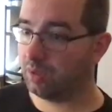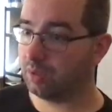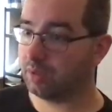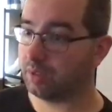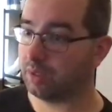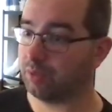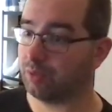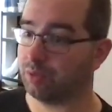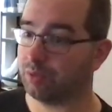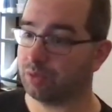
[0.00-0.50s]

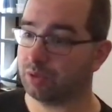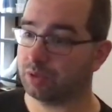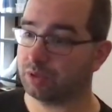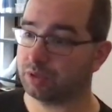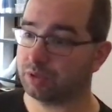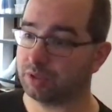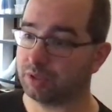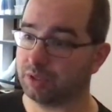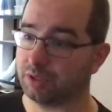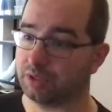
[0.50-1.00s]
then we want
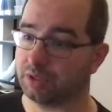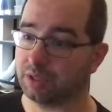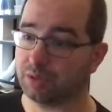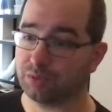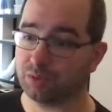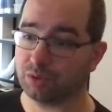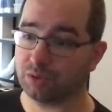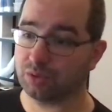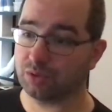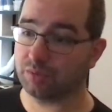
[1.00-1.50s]
the done
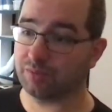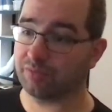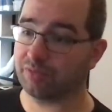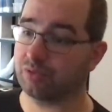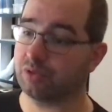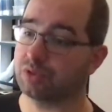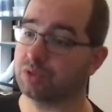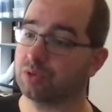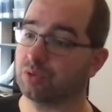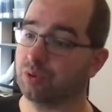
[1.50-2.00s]
one to come
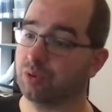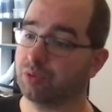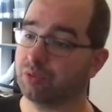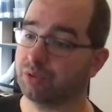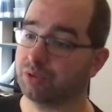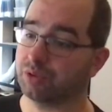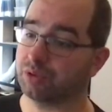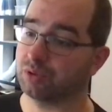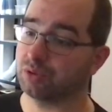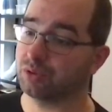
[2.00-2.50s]
first. So we
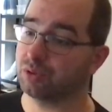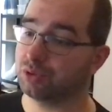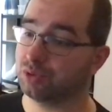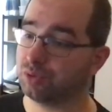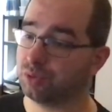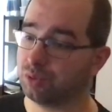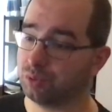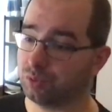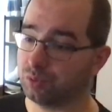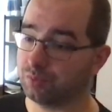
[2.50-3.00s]
return
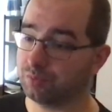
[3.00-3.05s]
true.